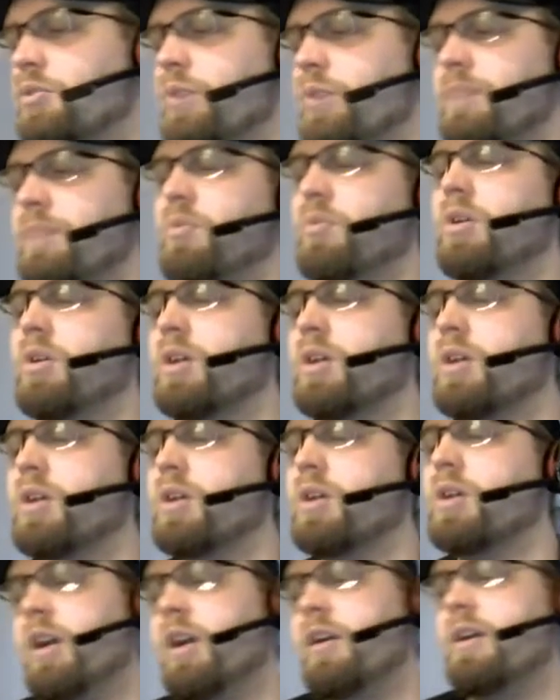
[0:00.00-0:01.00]
cool.
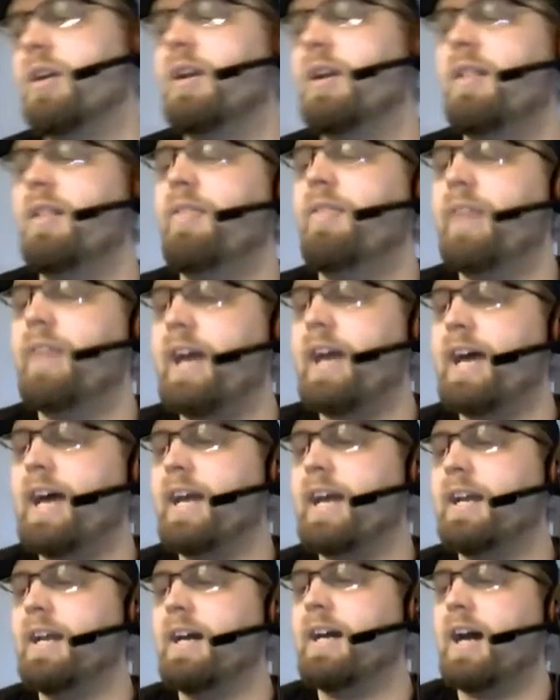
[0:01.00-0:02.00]
I don't know if it'll make the
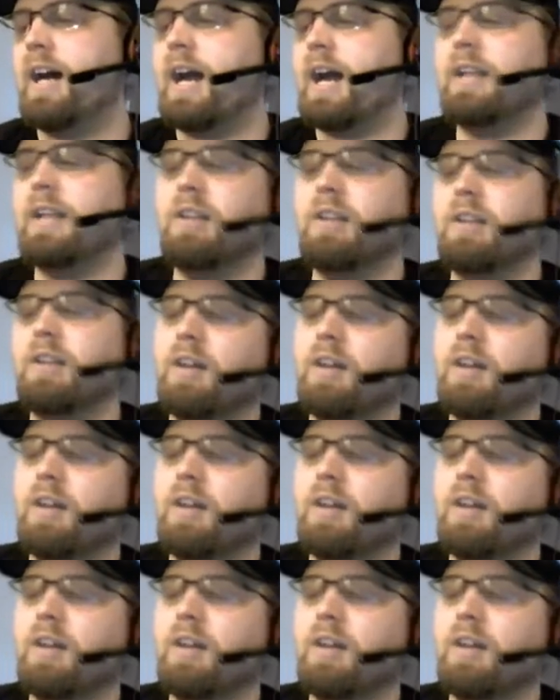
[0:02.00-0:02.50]
cut here.